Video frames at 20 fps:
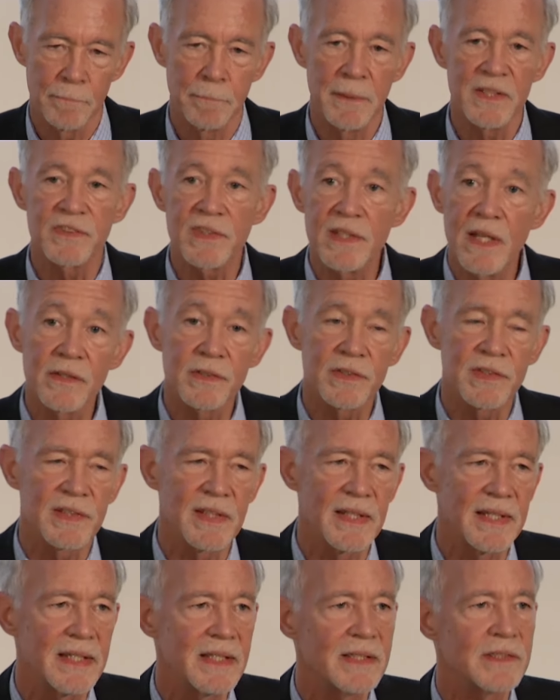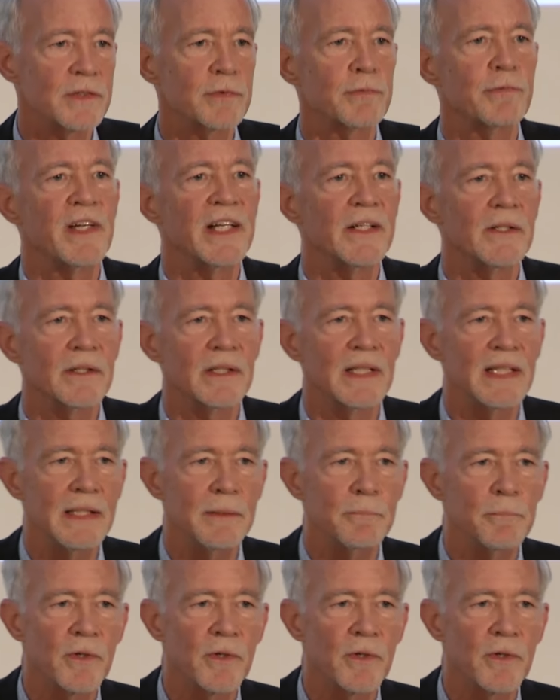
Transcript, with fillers: business is fairly